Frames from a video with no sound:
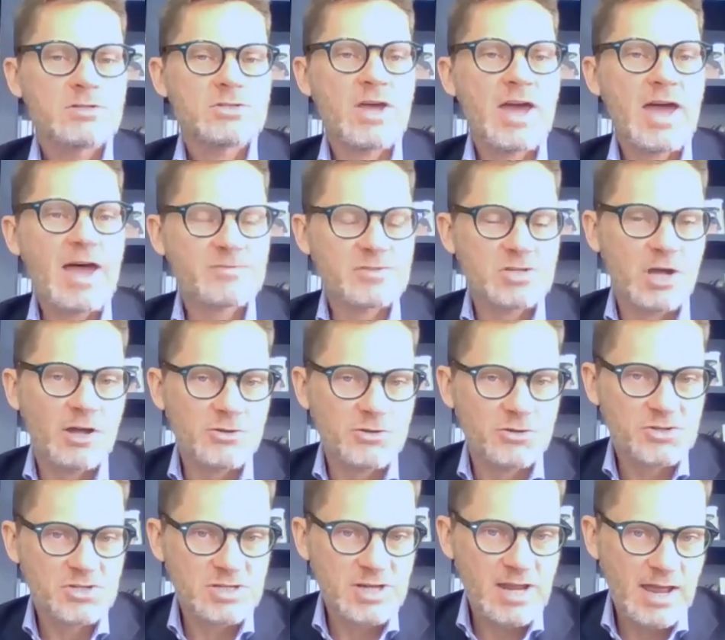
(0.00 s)
to have to
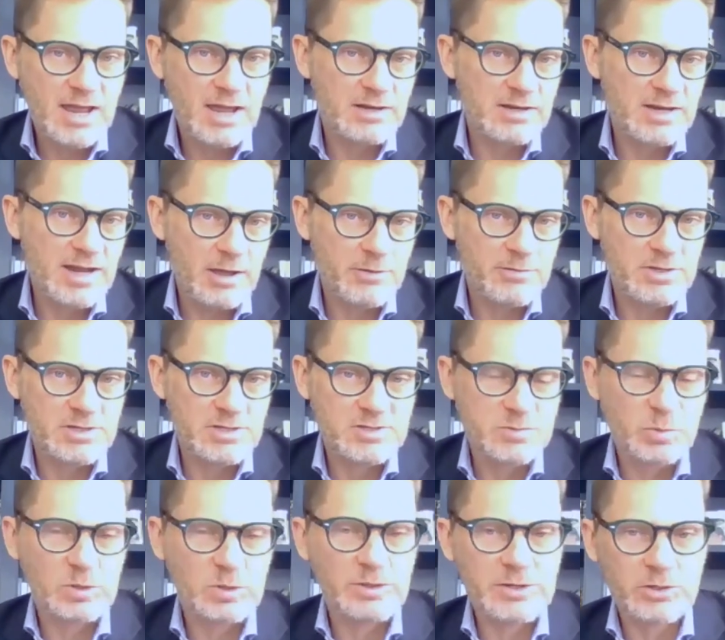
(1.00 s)
understand how
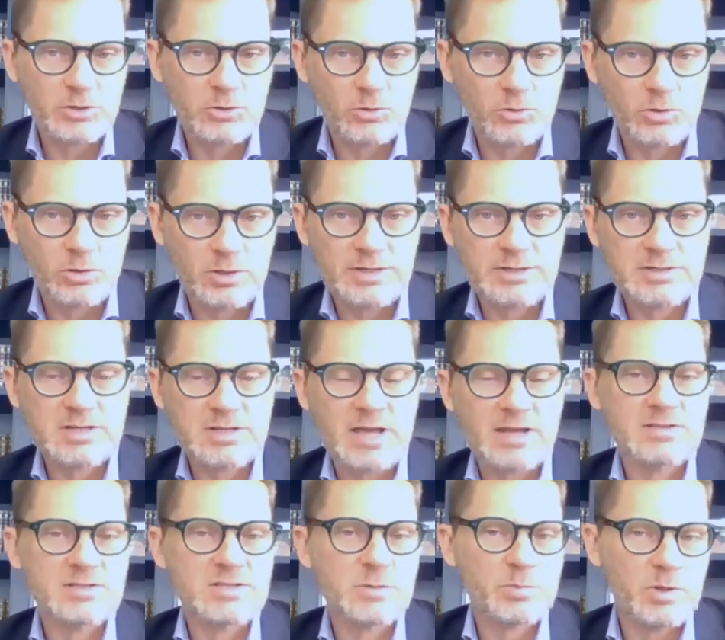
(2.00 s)
these political and
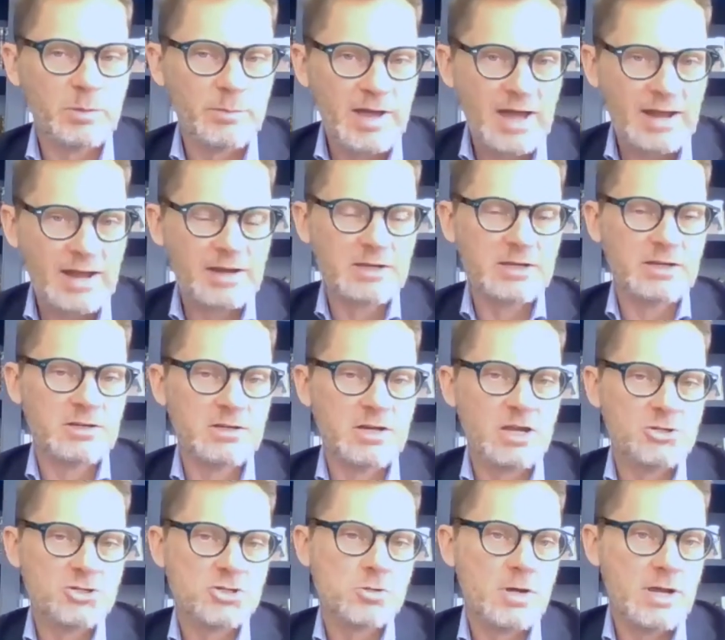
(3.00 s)
diplomatic
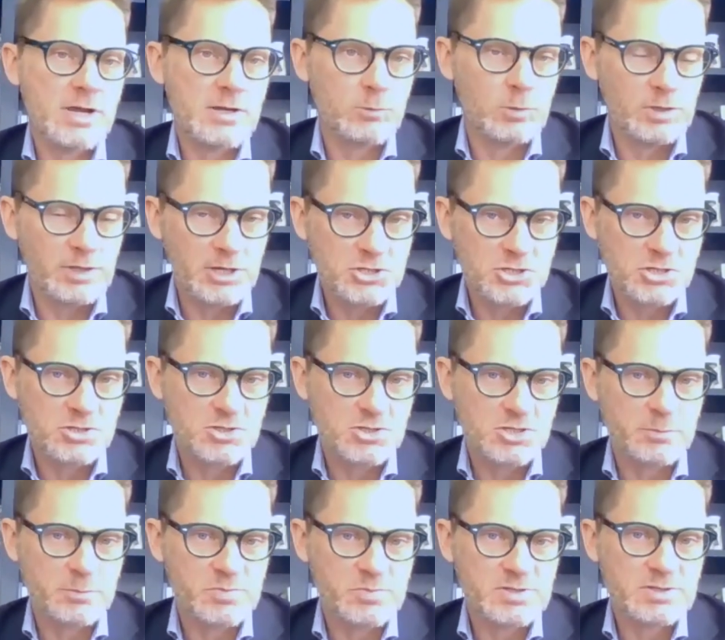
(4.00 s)
and trade
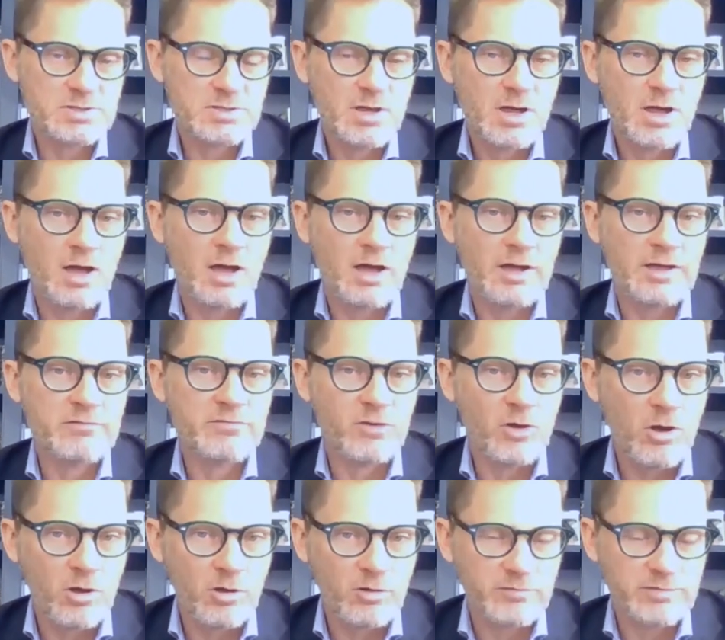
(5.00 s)
relationships
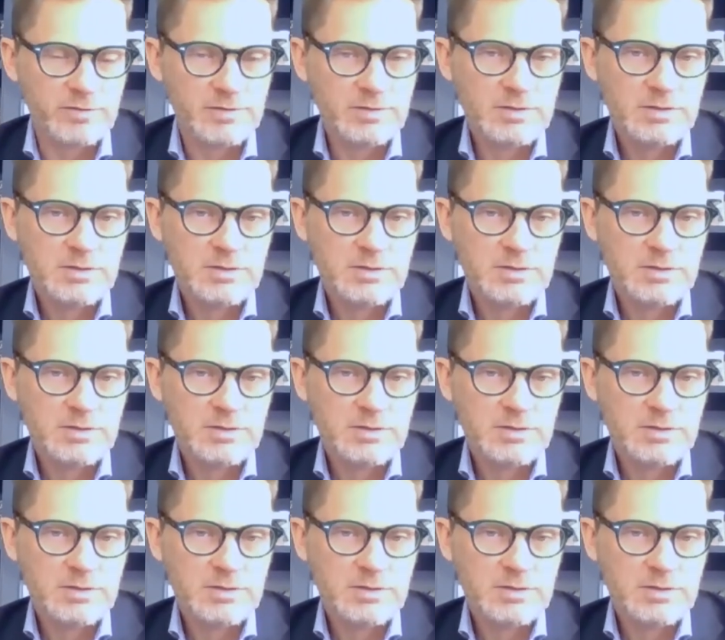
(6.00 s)
evolve.